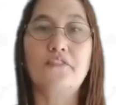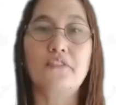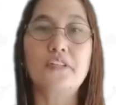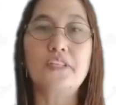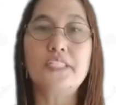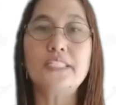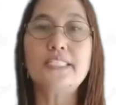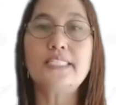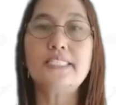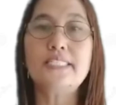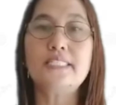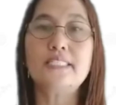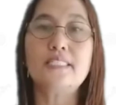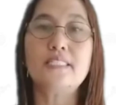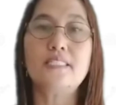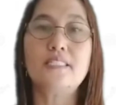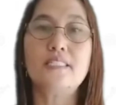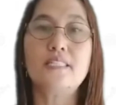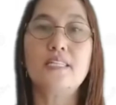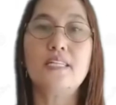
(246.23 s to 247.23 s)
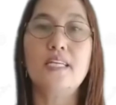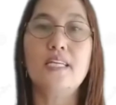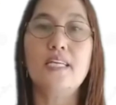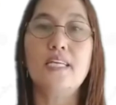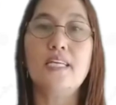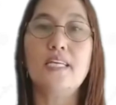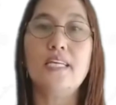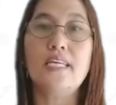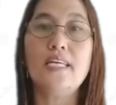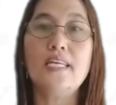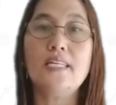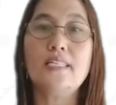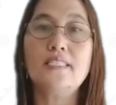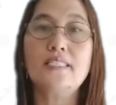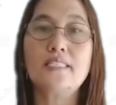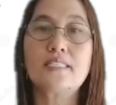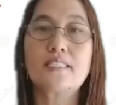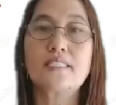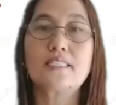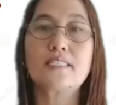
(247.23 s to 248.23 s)
First
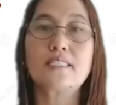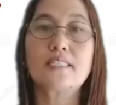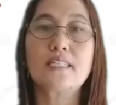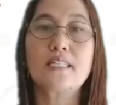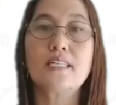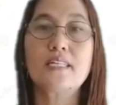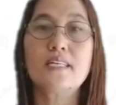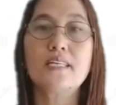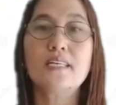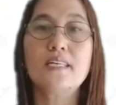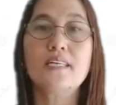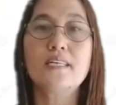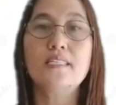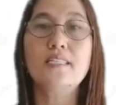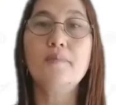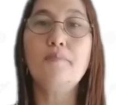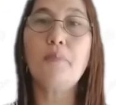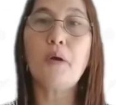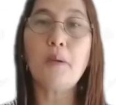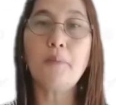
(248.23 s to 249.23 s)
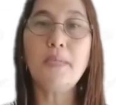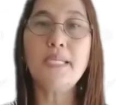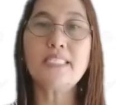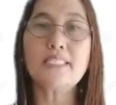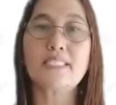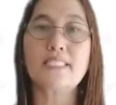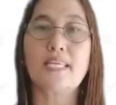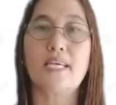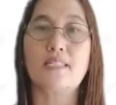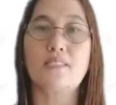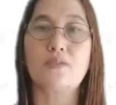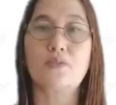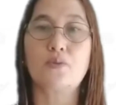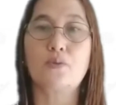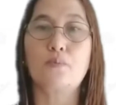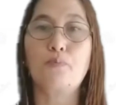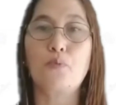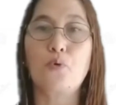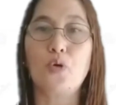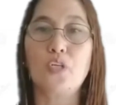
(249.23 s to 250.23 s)
is the public sector
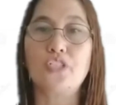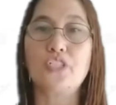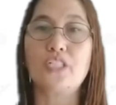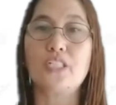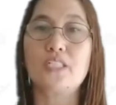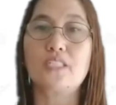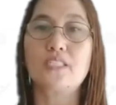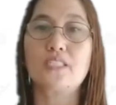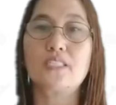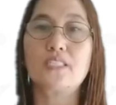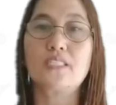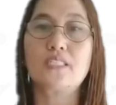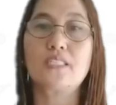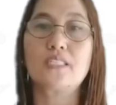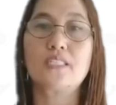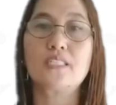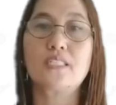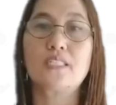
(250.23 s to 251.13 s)
projects.